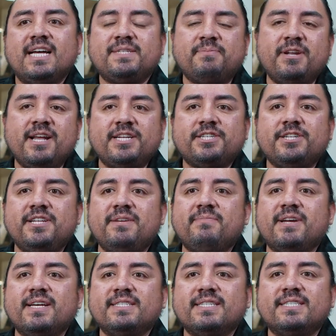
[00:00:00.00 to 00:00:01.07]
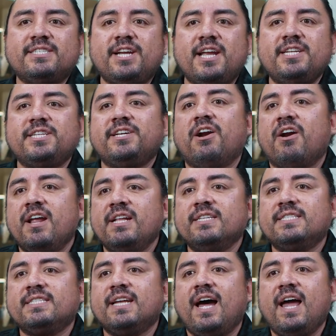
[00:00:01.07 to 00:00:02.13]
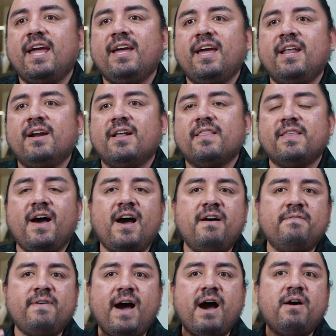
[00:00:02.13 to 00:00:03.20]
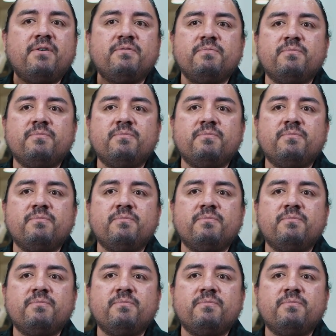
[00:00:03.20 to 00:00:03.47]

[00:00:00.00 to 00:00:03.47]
exponentially because it's changing our insight and our thought of how